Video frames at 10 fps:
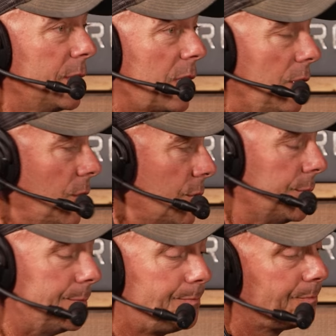what they
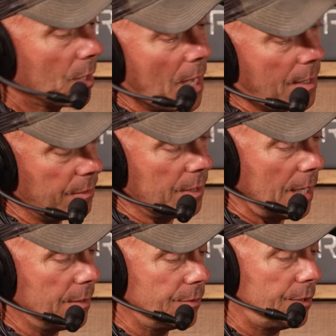do. Yeah. I don't.
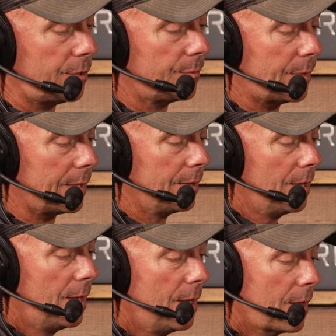I don't know, but
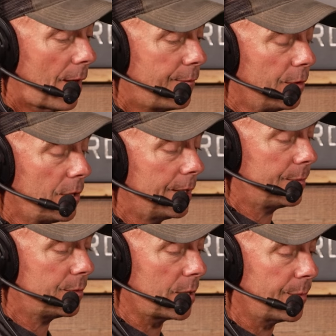I feel like
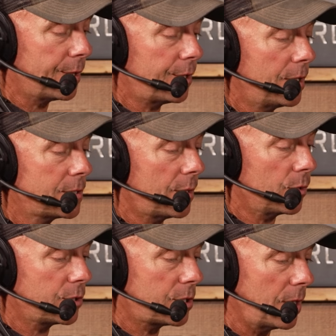some of the things that
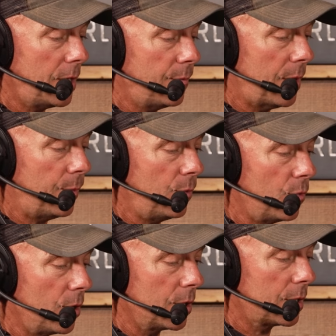were studied maybe
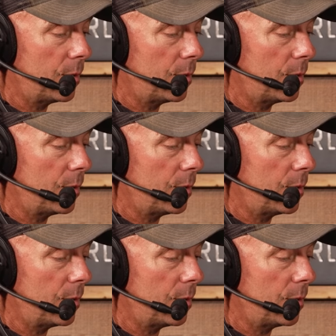weren't